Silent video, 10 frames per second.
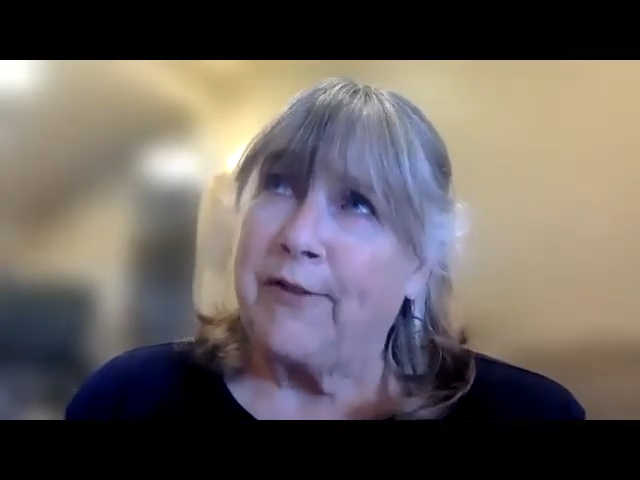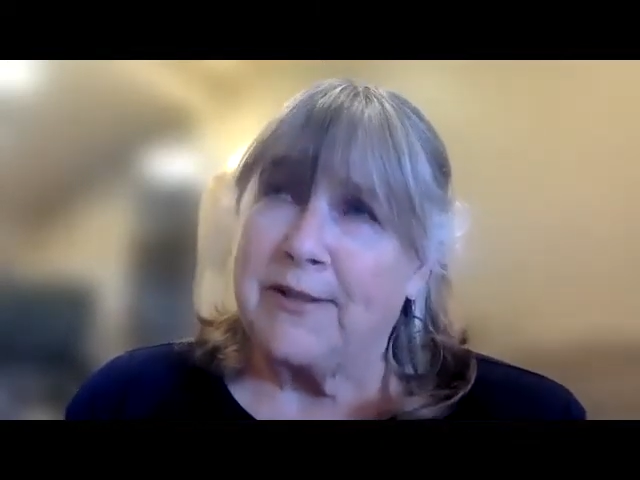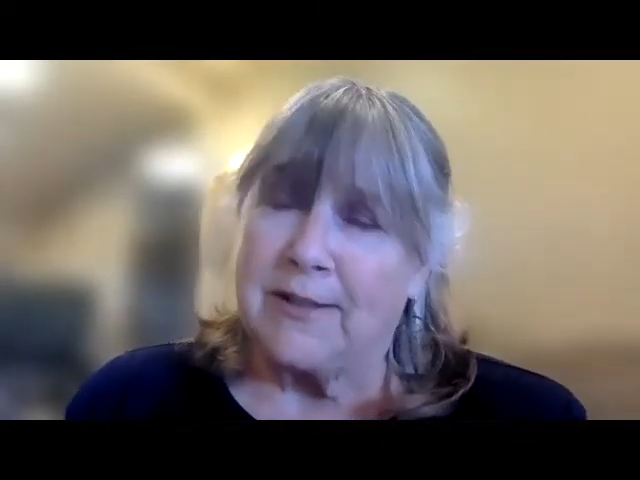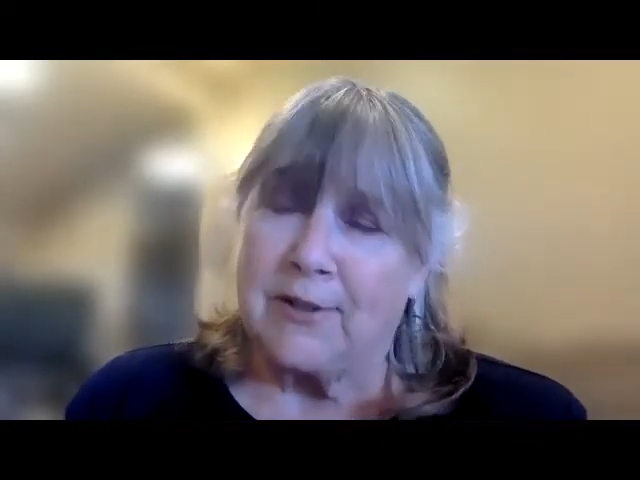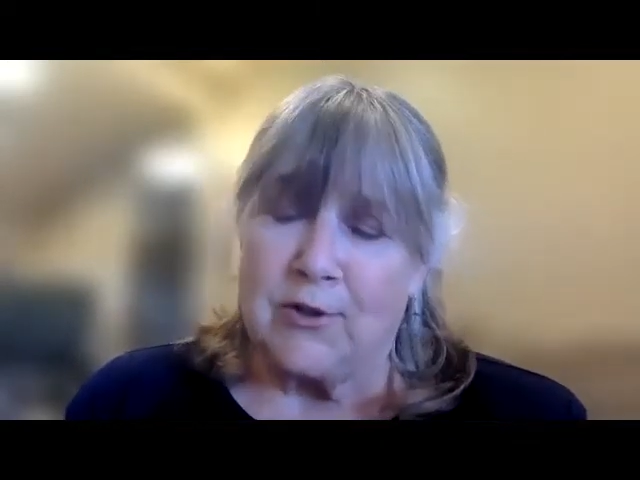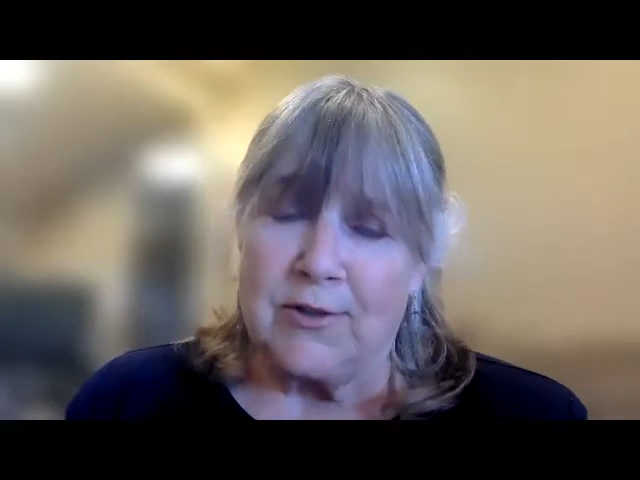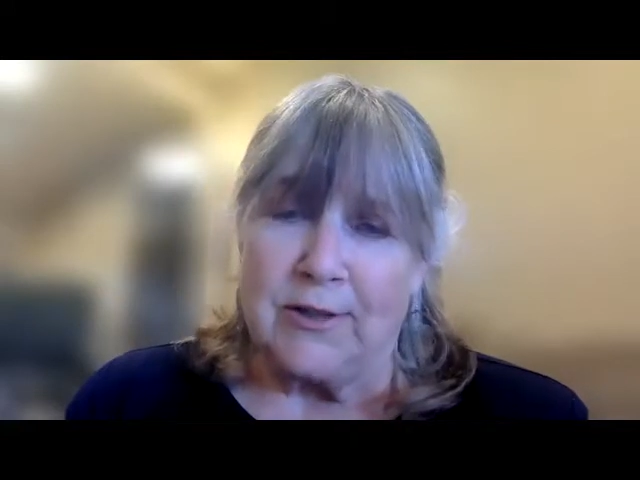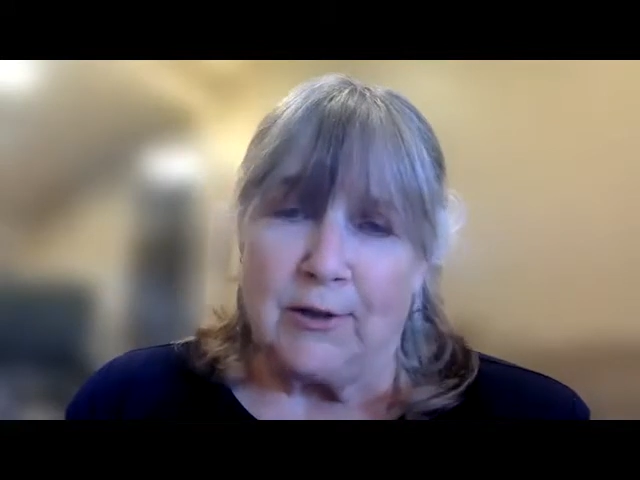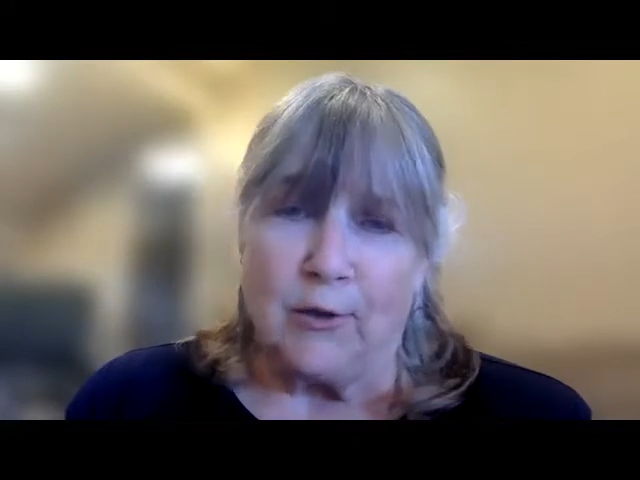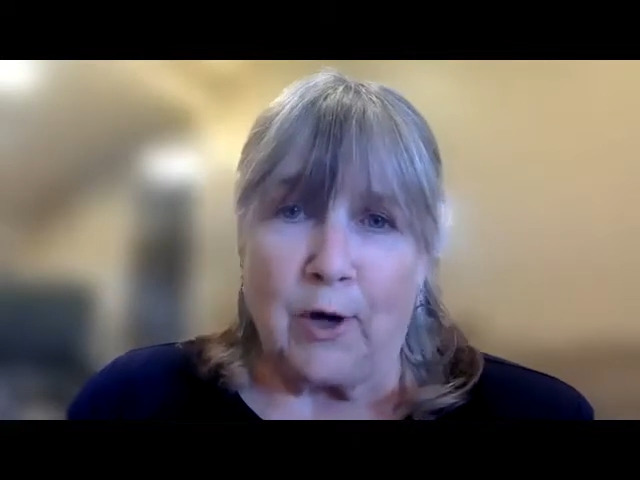the Sisters
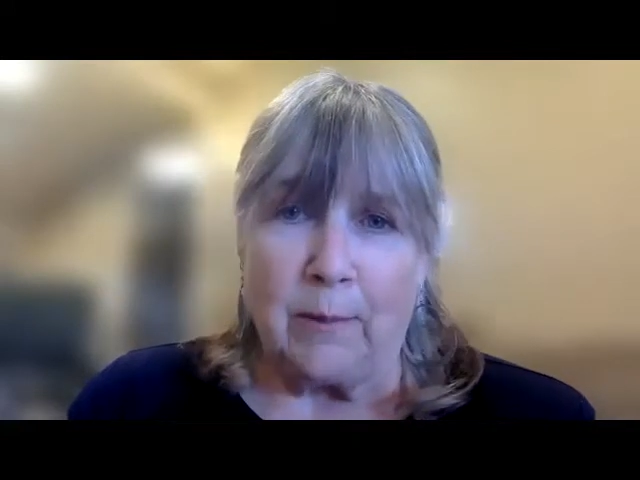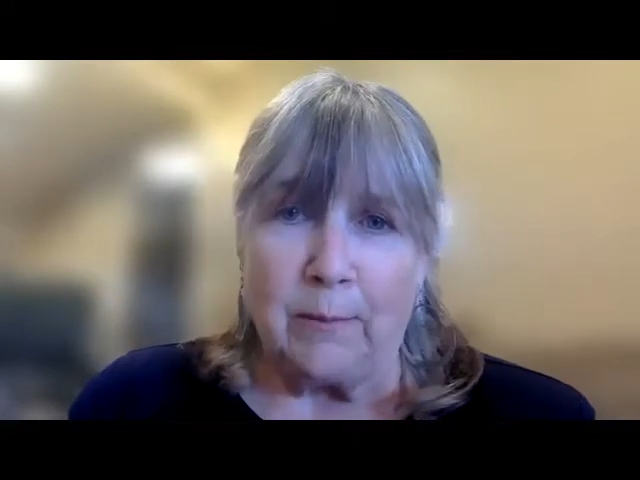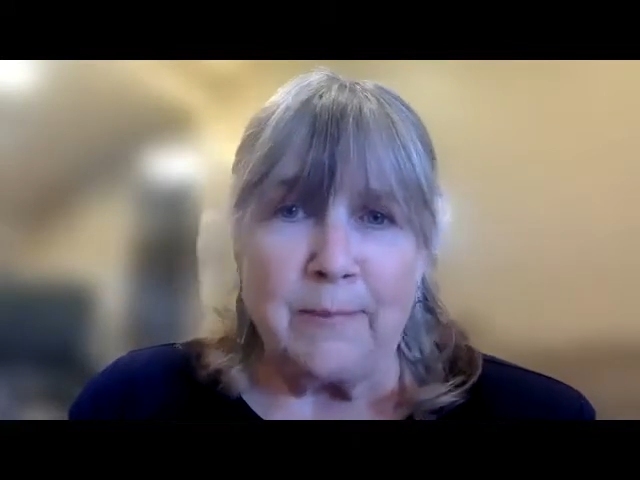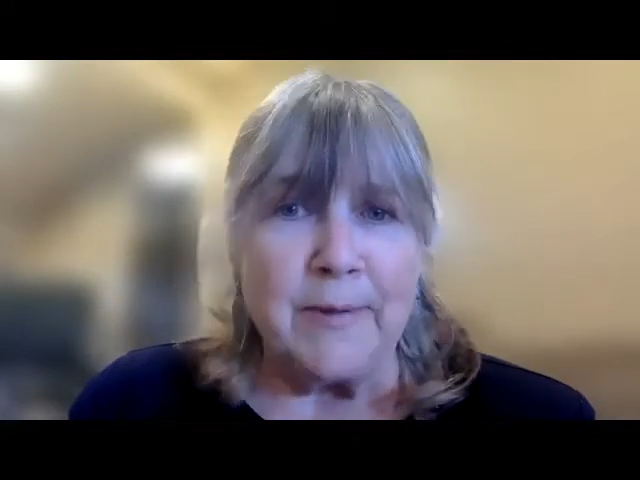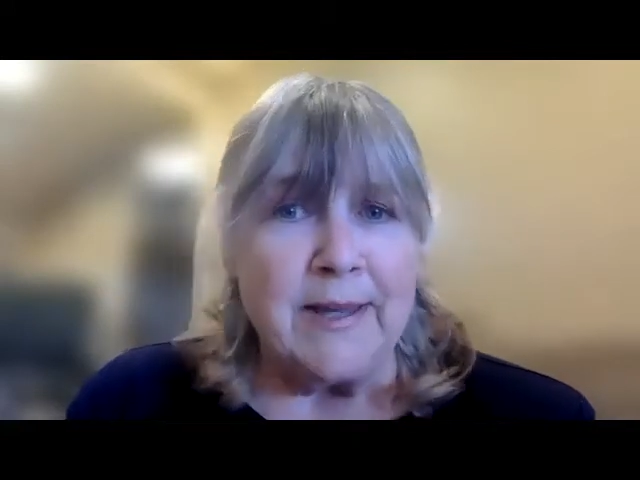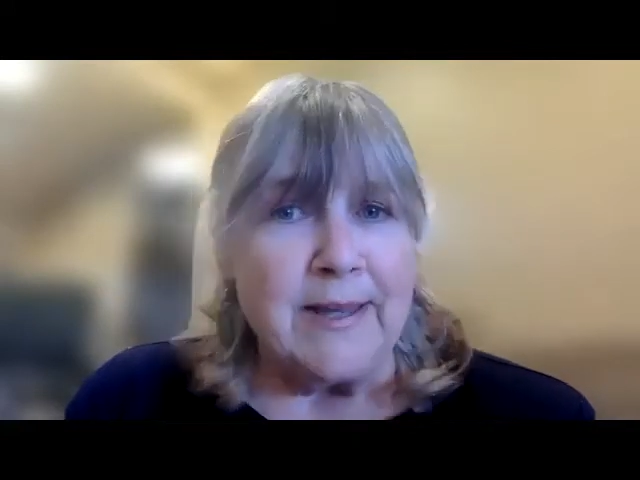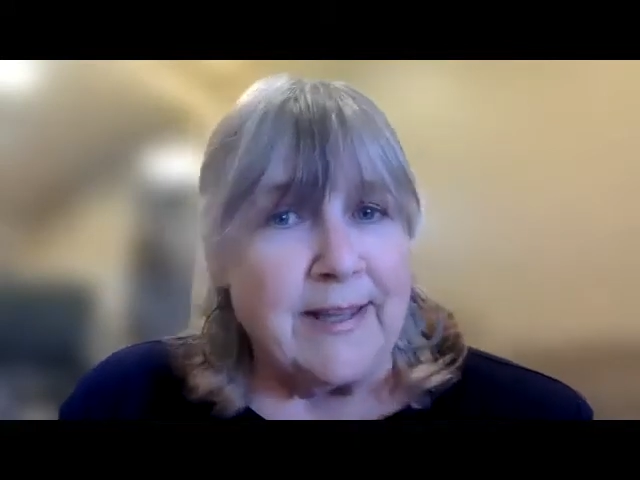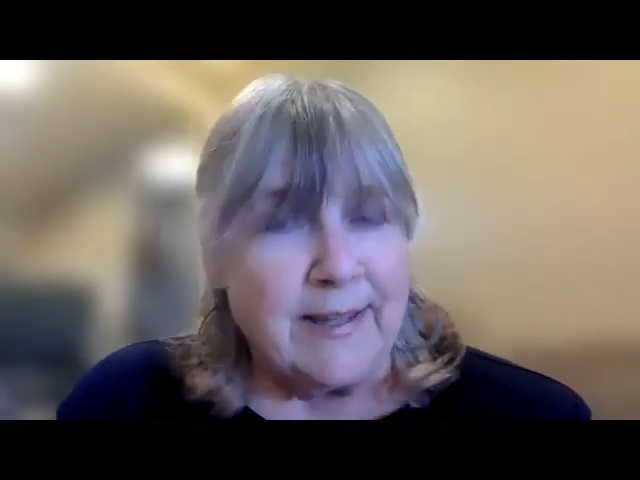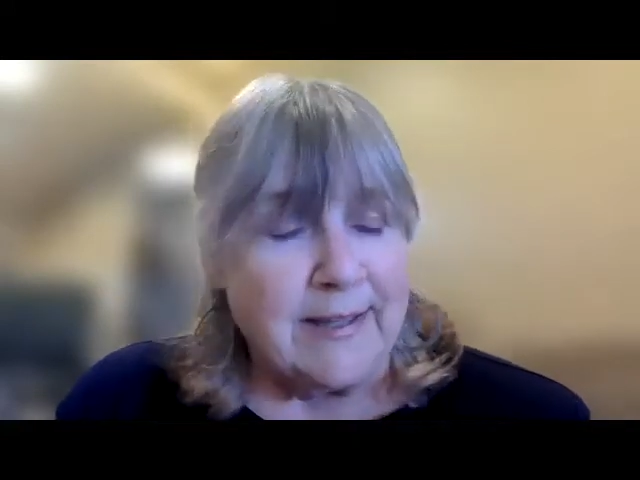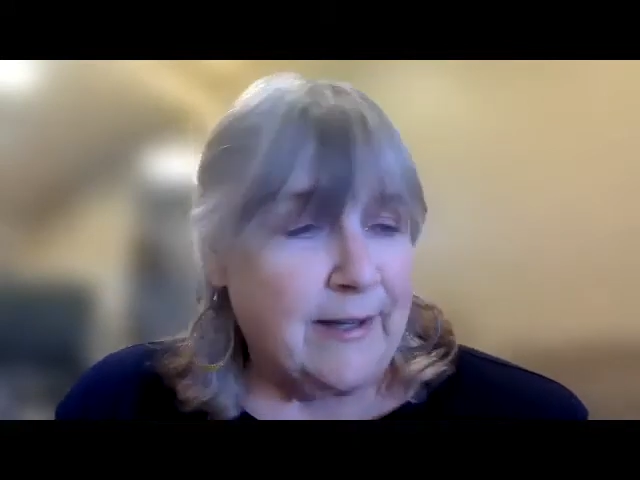in Crime
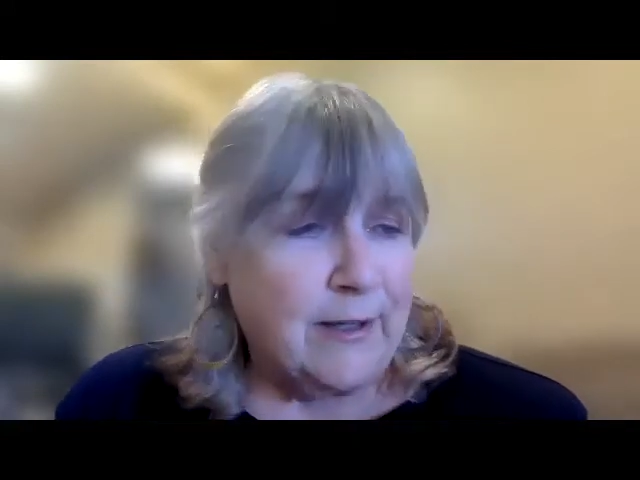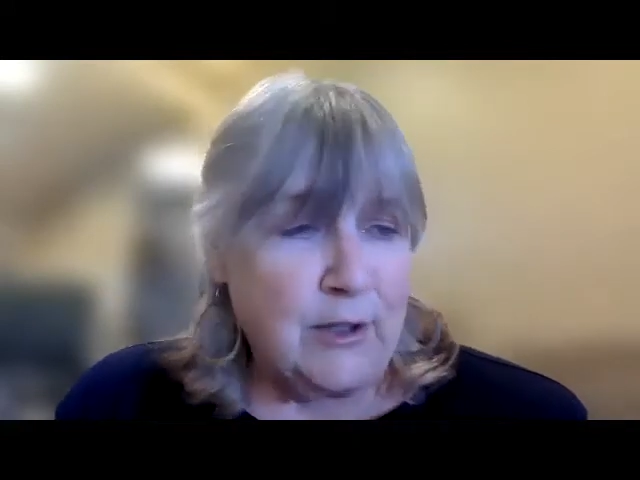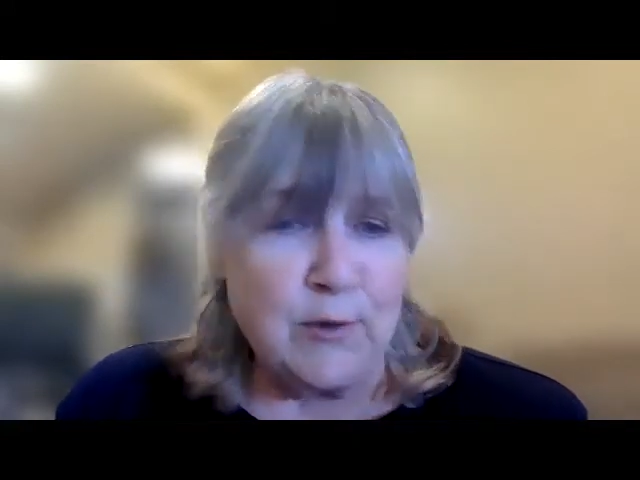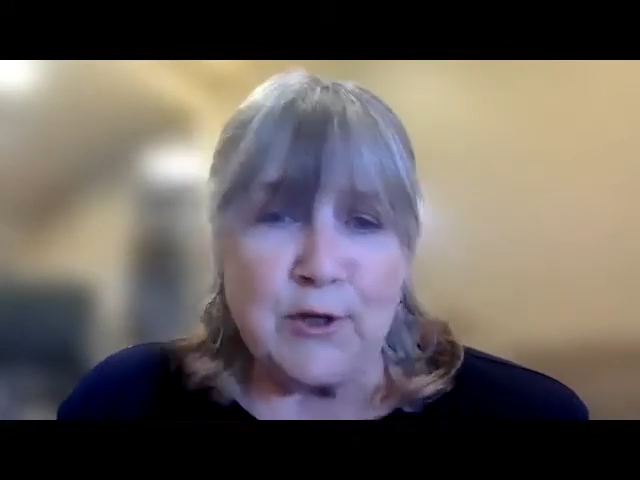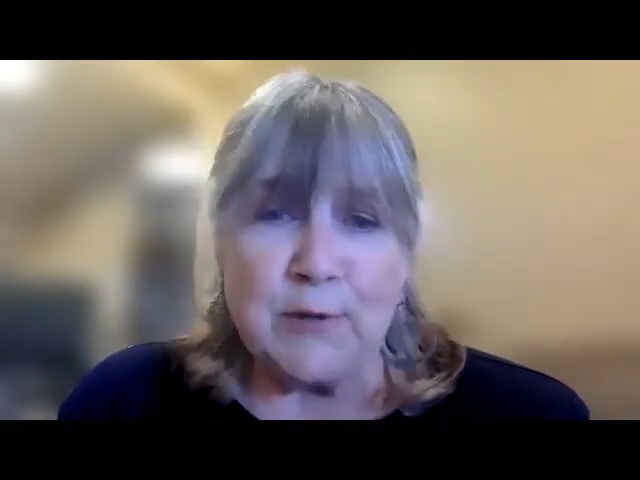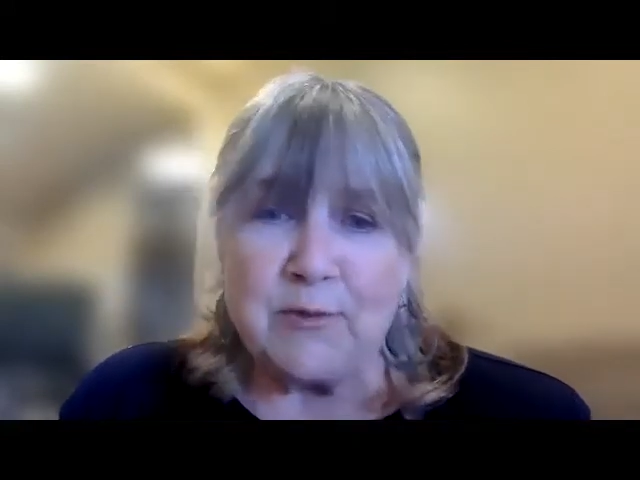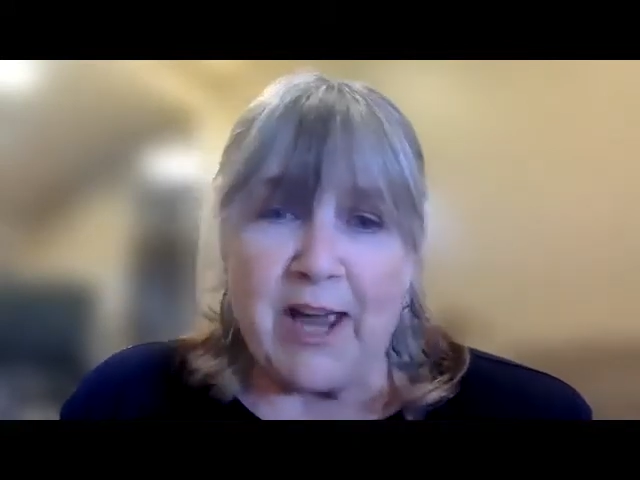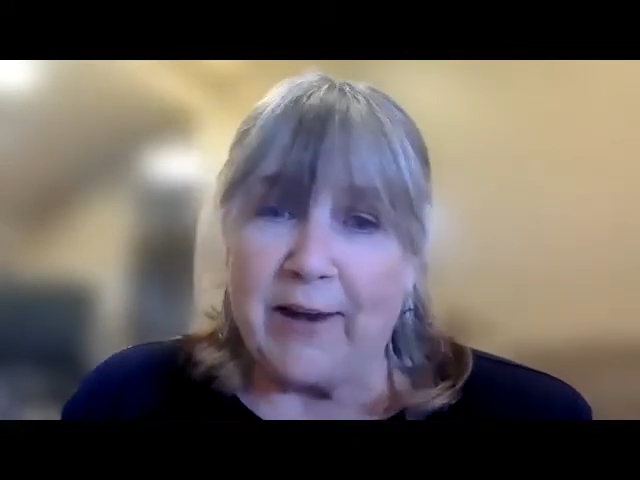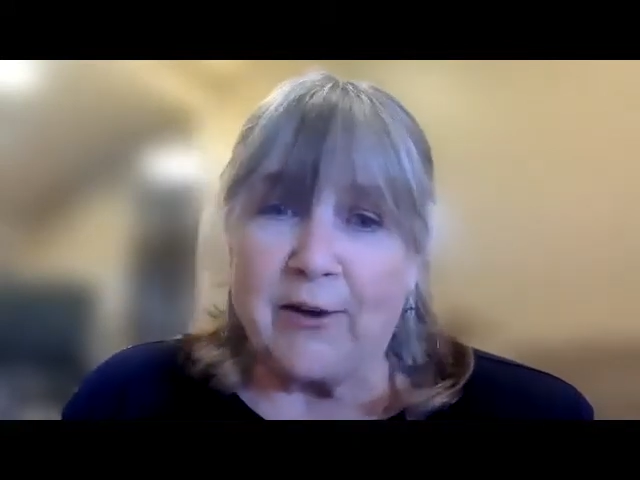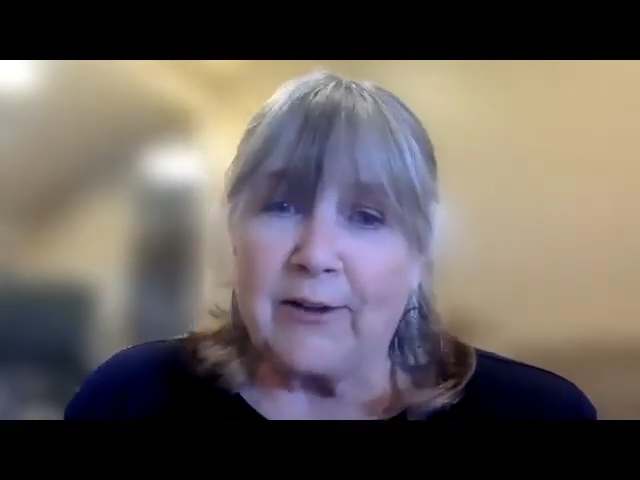uh, YouTube
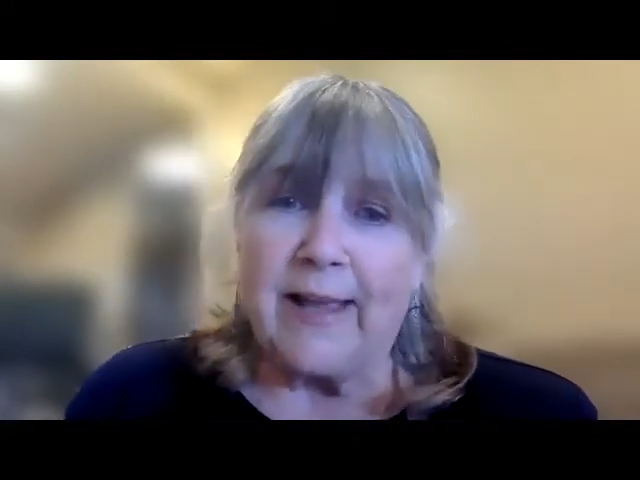channel?